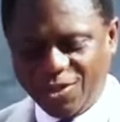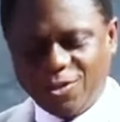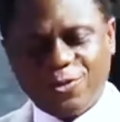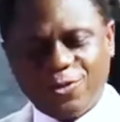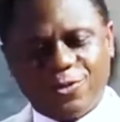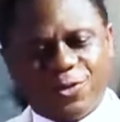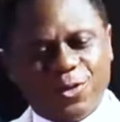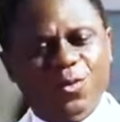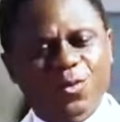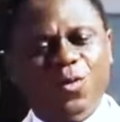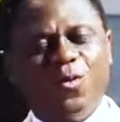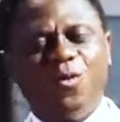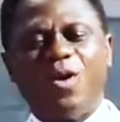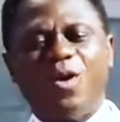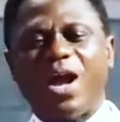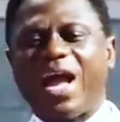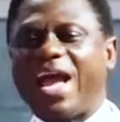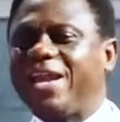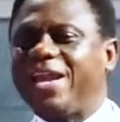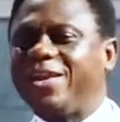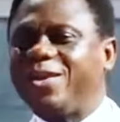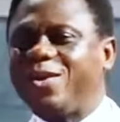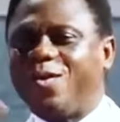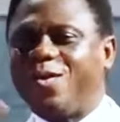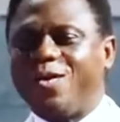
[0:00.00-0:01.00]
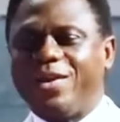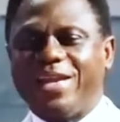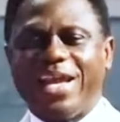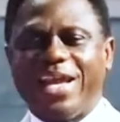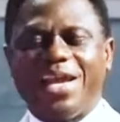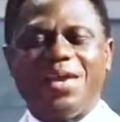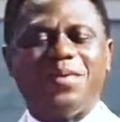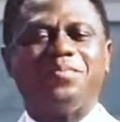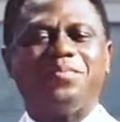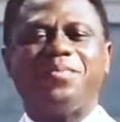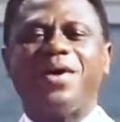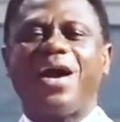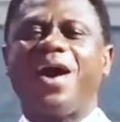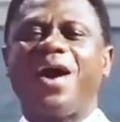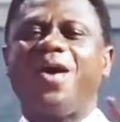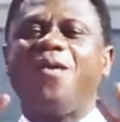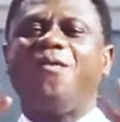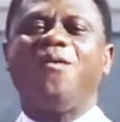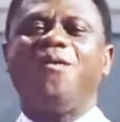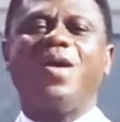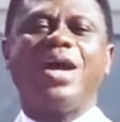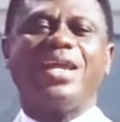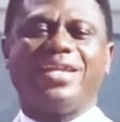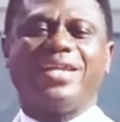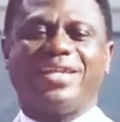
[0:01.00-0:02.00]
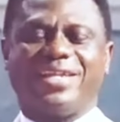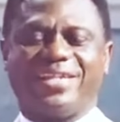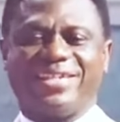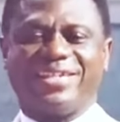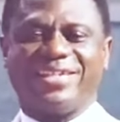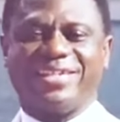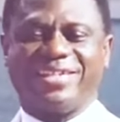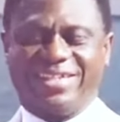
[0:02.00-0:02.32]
You and your name are one.